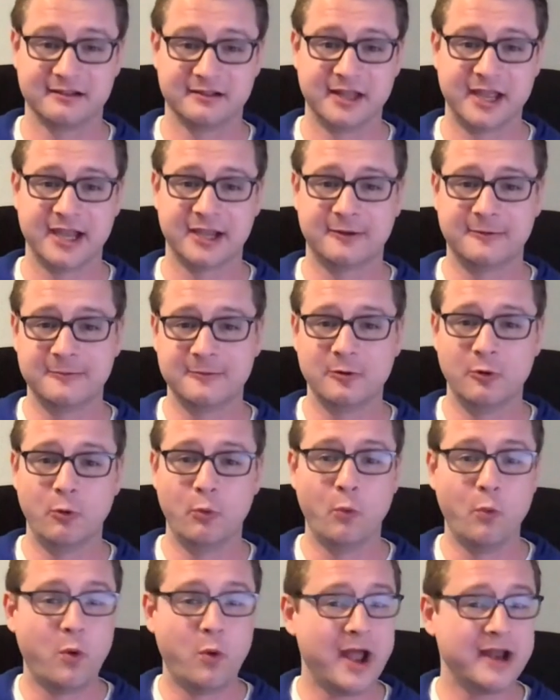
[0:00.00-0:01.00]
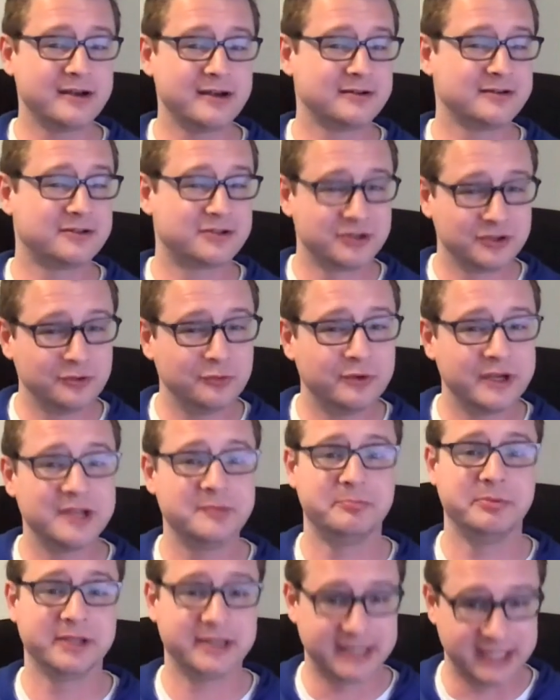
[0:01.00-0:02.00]
Like, what do we
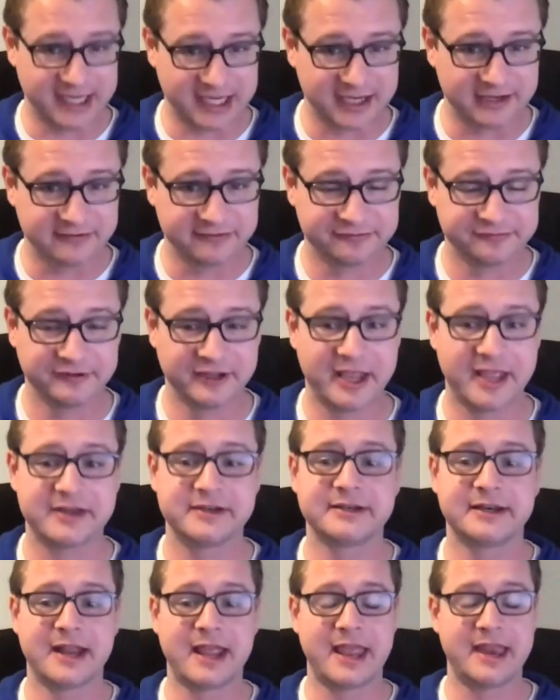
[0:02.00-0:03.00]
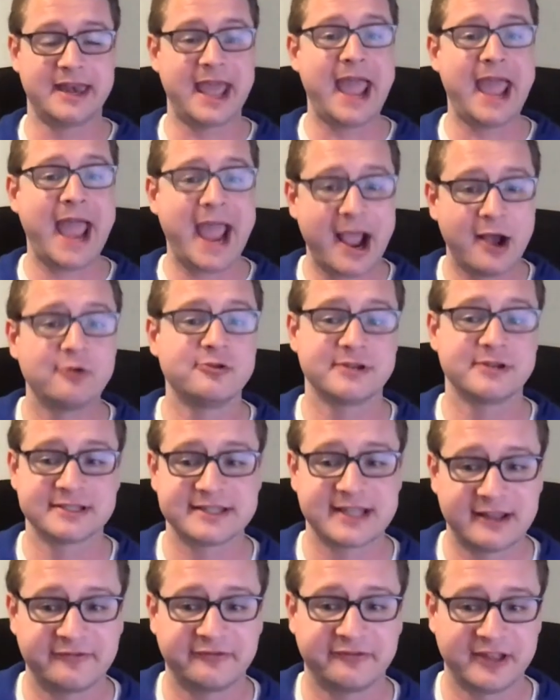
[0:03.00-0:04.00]
believe, and how does
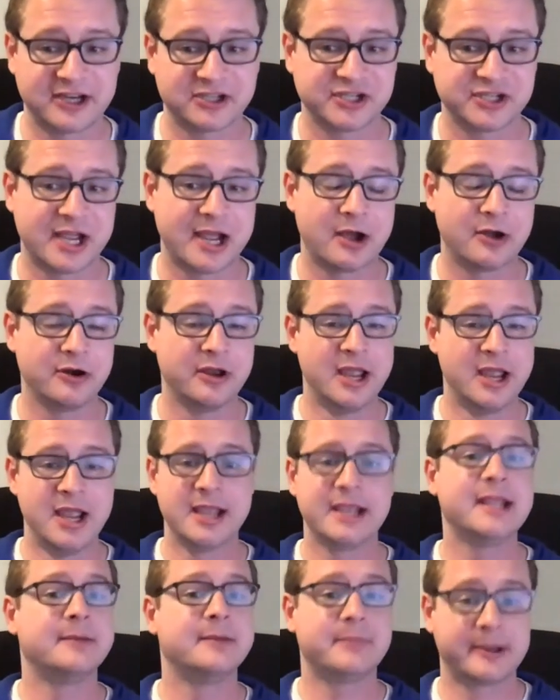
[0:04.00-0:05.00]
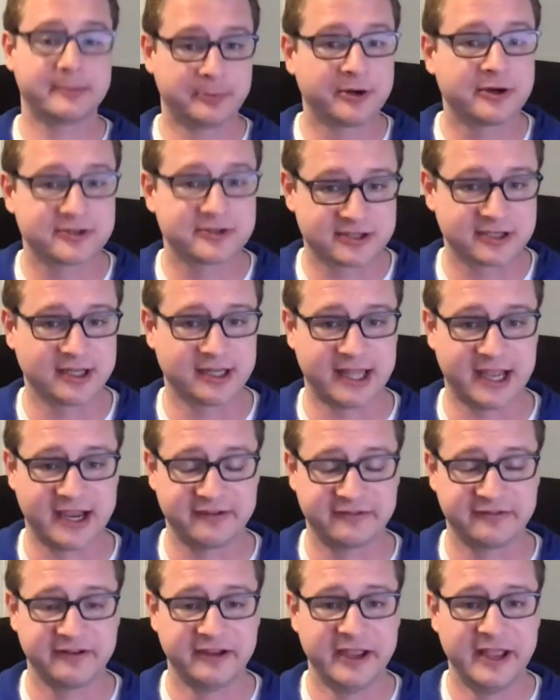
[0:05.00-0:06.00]
that flesh out in my personal
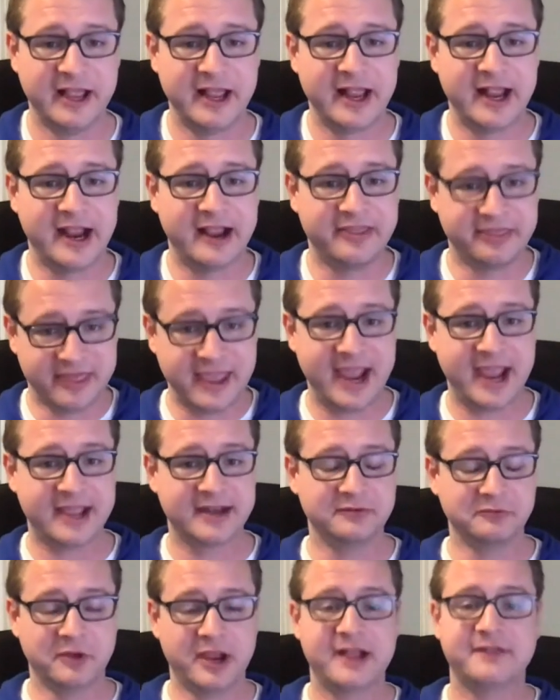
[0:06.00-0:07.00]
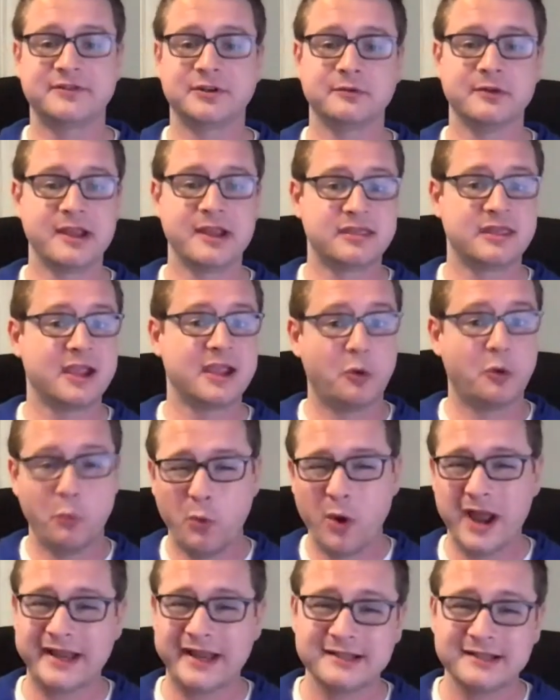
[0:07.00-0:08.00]
life? And then we have to rethink,
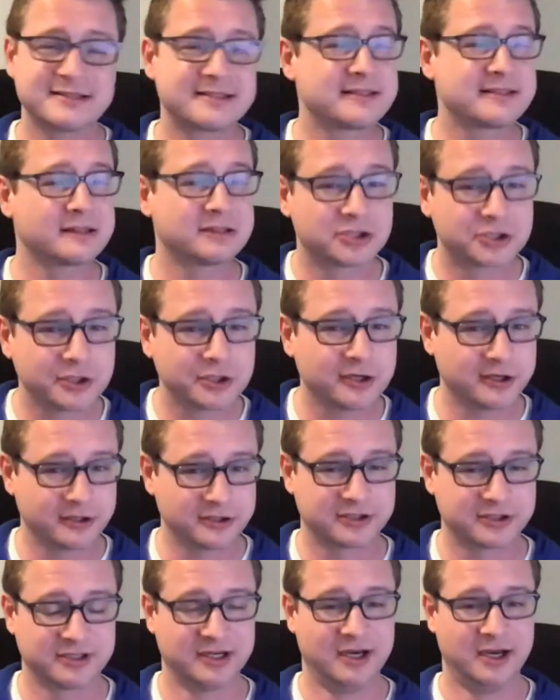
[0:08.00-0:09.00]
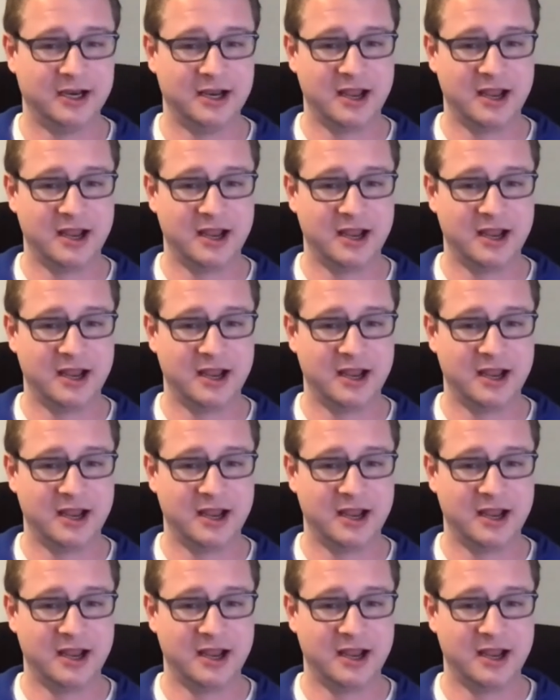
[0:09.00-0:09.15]
what is the church?